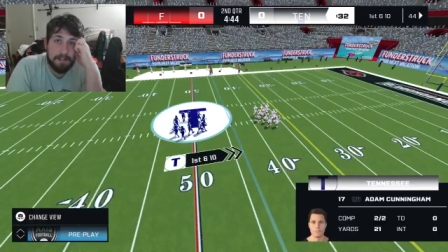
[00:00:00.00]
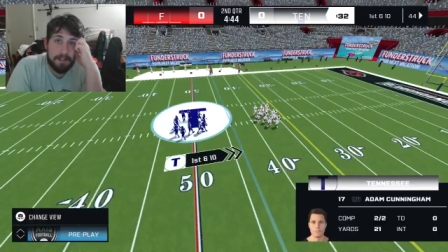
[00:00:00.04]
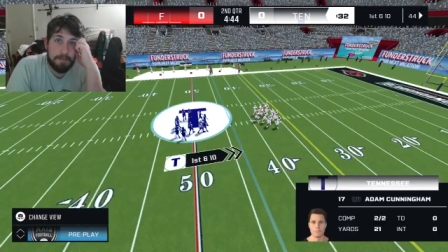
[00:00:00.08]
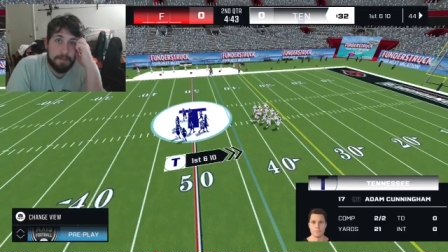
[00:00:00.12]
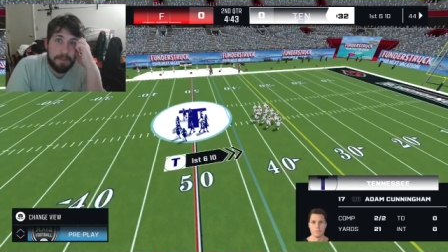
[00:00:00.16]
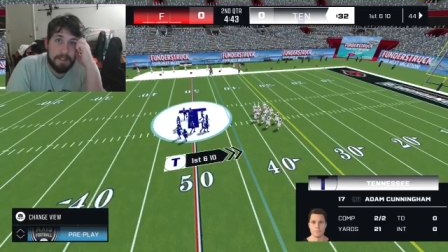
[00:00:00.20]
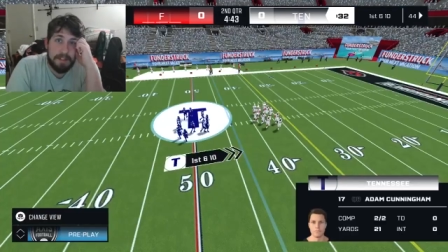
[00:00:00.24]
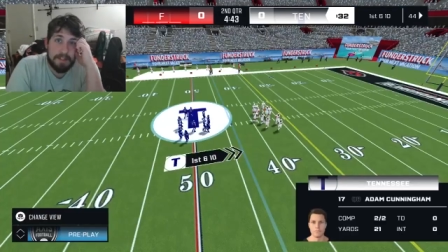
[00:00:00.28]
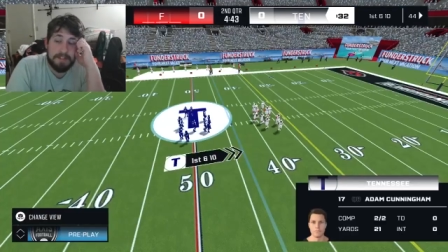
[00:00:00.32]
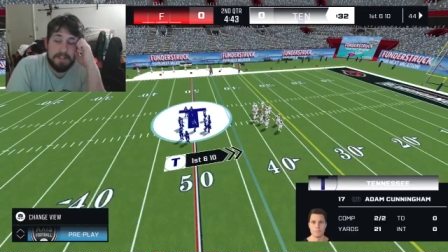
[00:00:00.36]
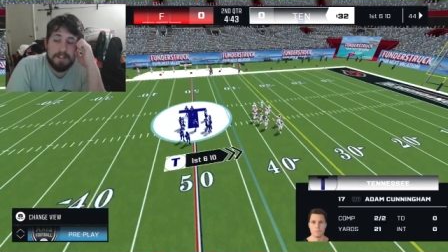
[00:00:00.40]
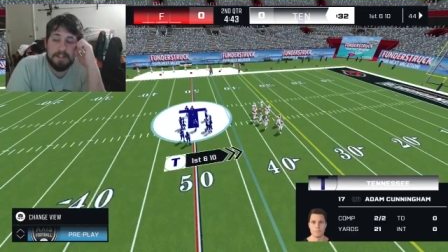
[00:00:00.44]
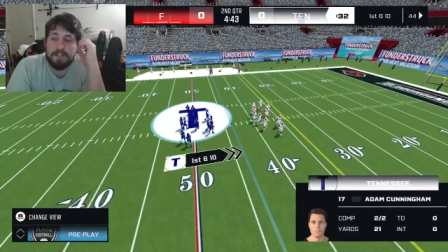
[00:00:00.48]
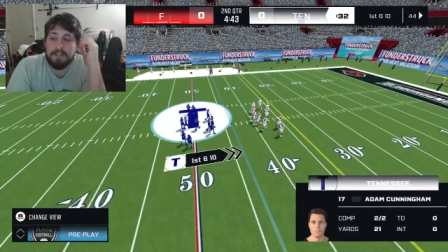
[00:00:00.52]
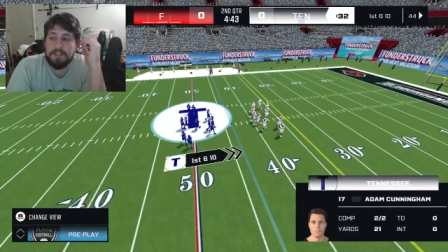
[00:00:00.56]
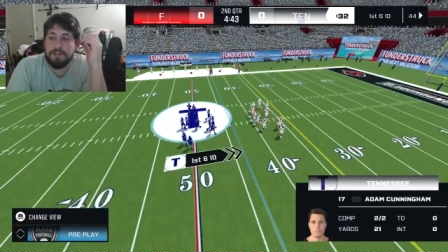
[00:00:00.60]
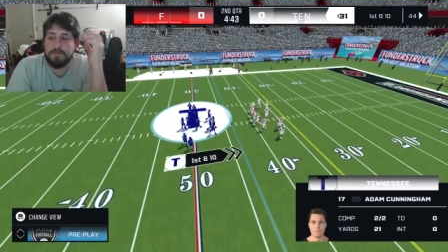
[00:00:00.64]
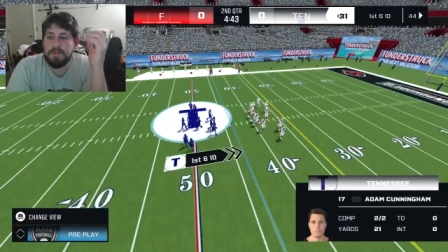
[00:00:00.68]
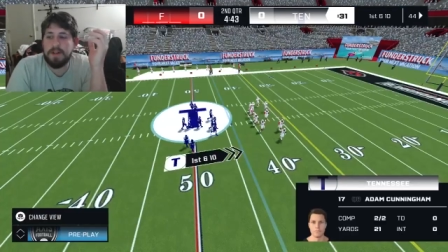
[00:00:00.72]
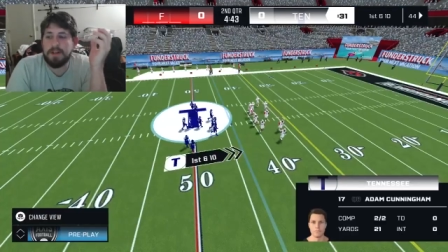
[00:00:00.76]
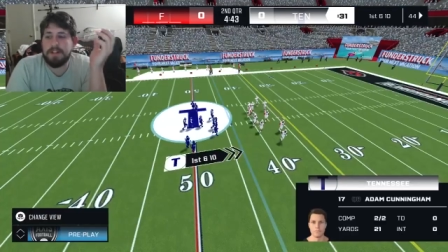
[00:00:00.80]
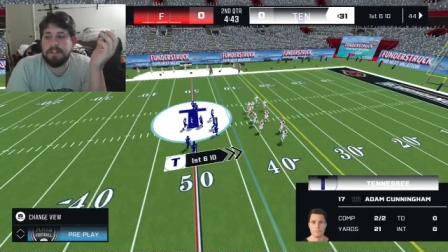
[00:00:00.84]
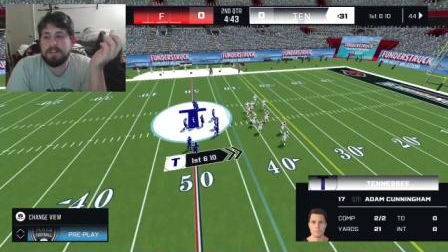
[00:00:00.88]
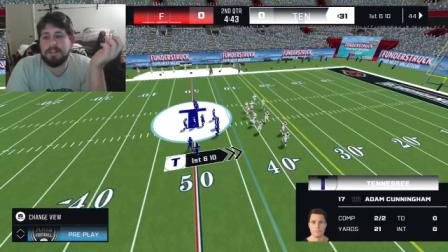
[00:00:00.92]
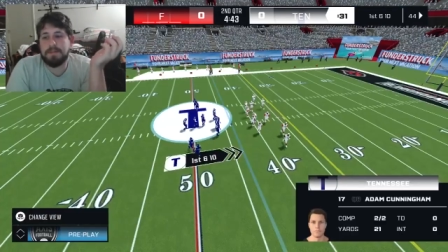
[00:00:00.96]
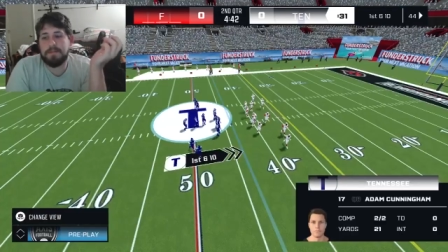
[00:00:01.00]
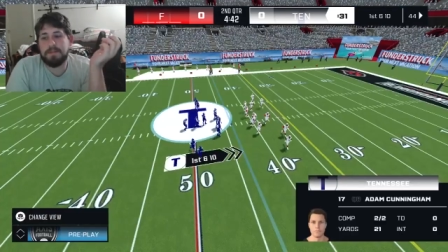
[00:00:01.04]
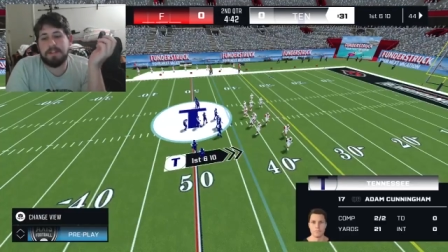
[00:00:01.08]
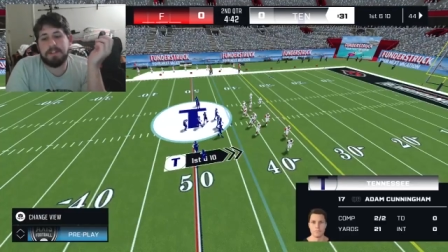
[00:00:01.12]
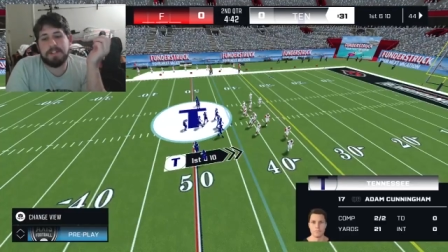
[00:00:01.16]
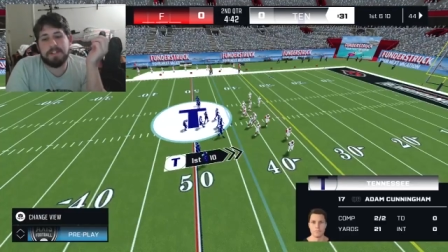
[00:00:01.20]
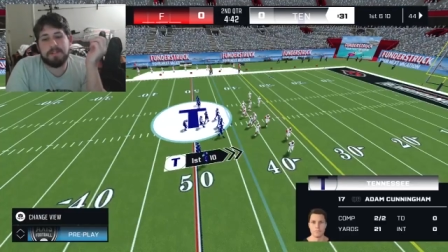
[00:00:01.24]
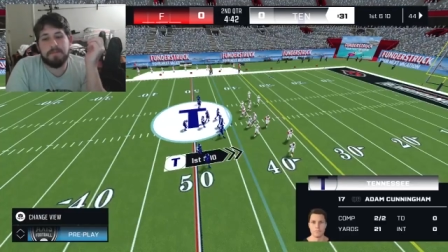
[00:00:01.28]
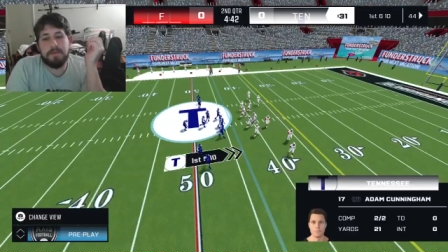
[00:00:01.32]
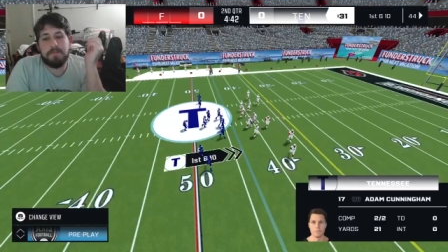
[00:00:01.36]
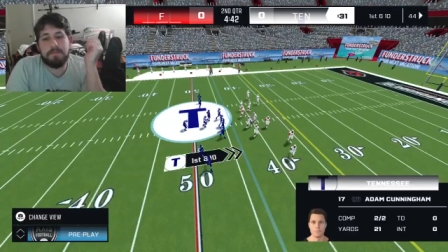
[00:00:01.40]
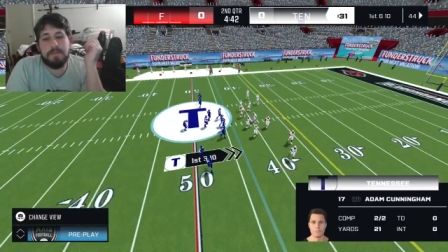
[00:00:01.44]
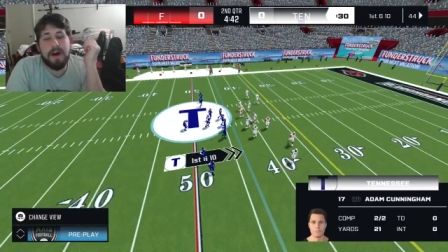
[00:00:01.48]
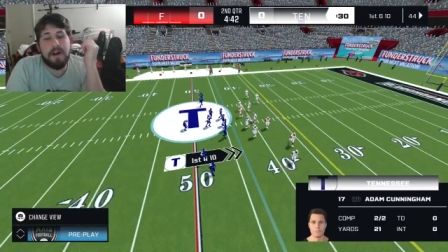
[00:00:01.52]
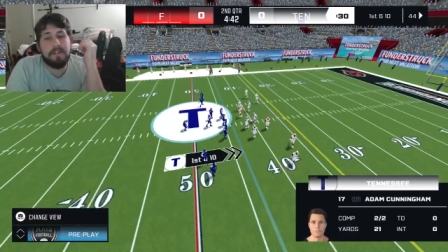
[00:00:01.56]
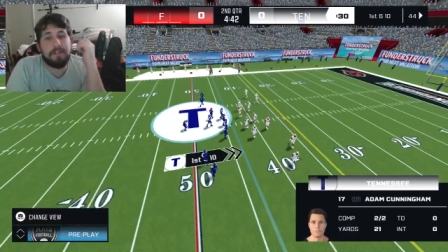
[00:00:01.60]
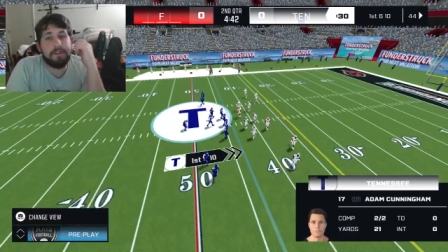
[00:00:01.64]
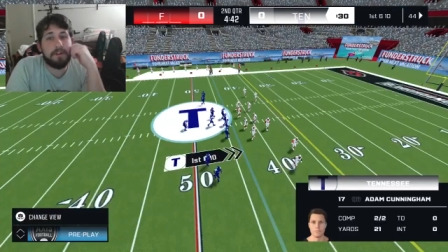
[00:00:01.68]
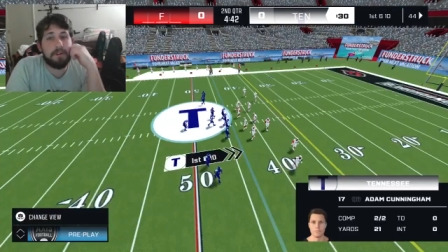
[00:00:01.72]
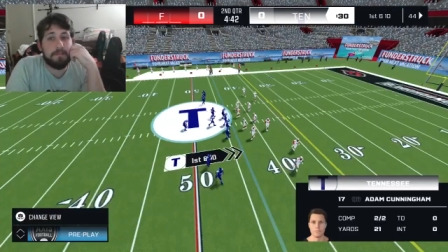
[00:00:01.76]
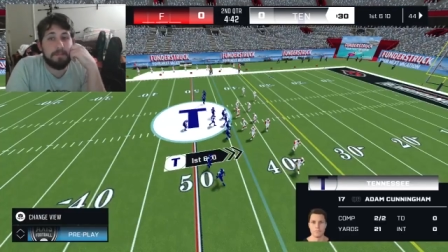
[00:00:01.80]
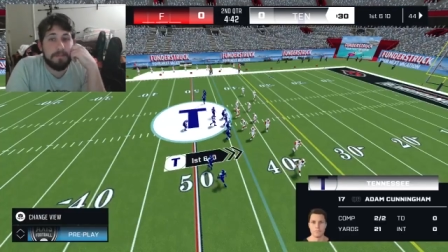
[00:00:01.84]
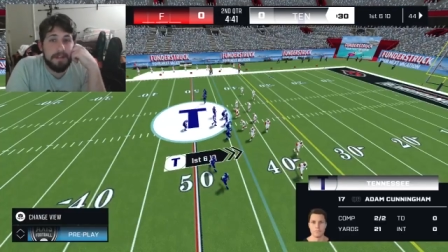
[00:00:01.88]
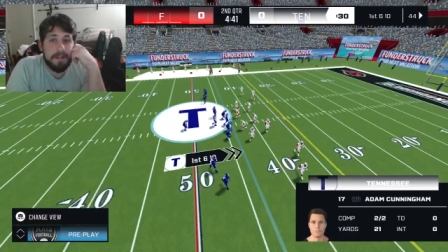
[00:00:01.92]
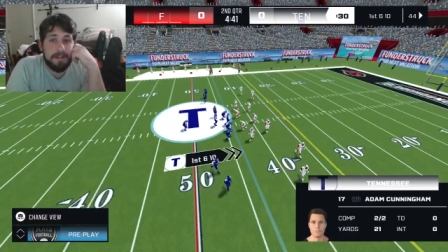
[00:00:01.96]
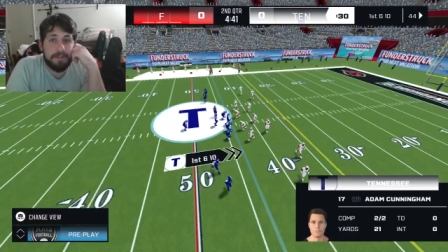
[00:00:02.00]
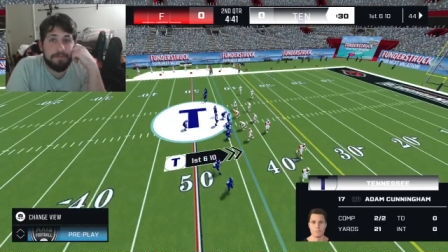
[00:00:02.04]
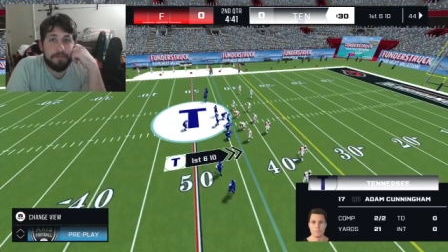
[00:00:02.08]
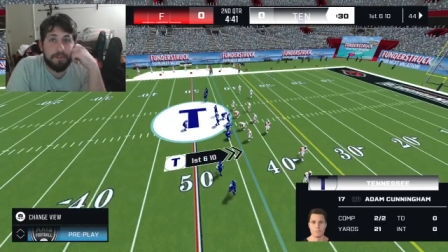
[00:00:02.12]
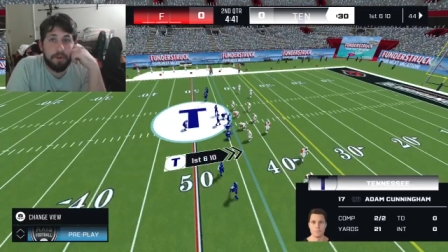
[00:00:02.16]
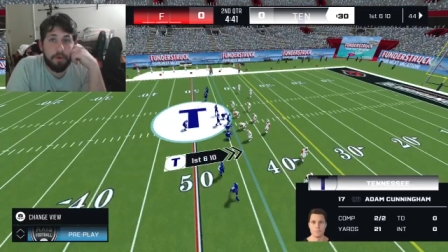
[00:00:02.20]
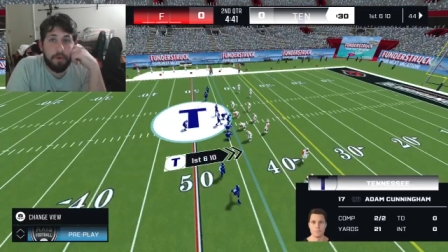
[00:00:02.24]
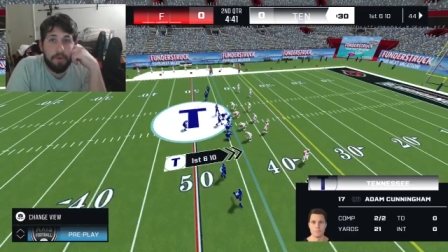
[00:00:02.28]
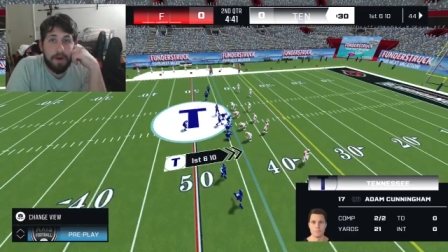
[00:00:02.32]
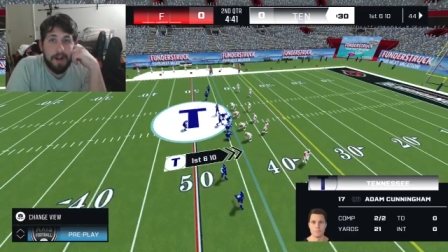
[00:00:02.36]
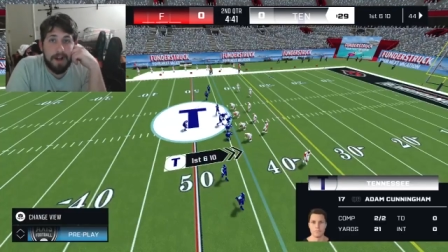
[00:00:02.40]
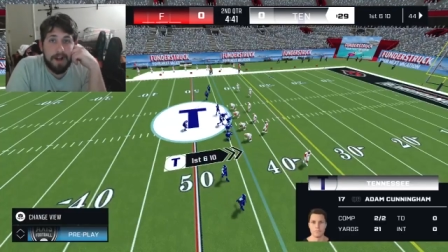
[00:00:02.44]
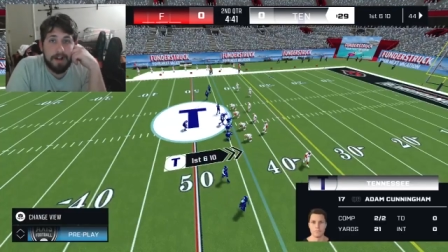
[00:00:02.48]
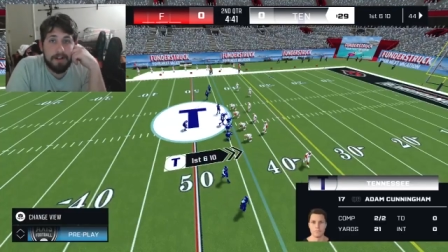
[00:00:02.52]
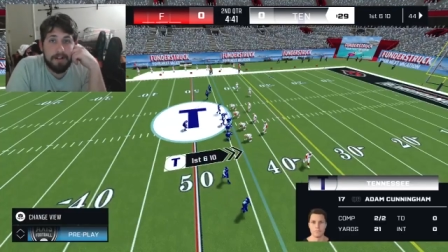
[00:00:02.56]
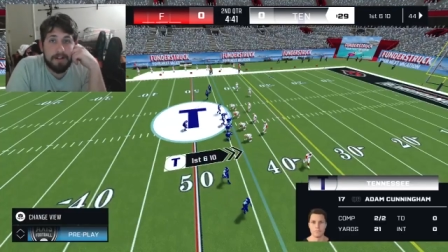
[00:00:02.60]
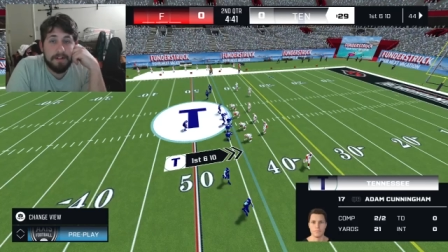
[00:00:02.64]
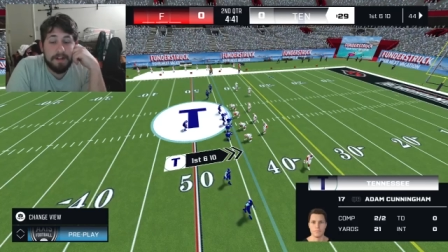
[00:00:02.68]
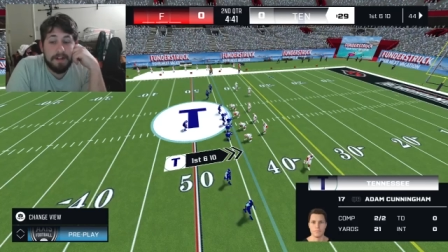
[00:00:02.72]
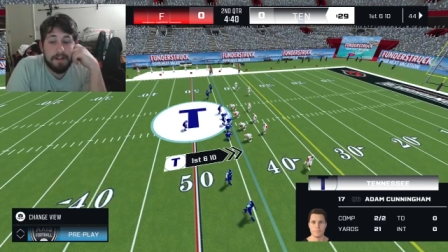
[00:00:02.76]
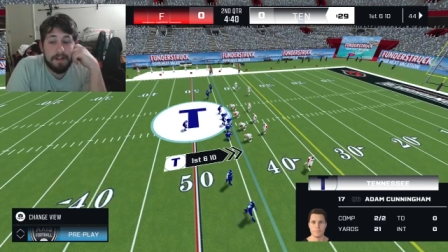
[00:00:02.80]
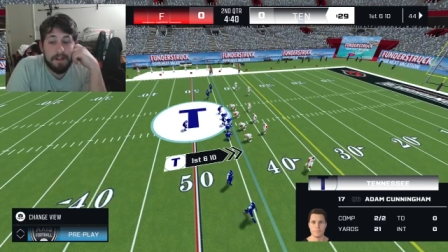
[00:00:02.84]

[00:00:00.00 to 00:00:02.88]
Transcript: because this has been something that's been bothering me for a while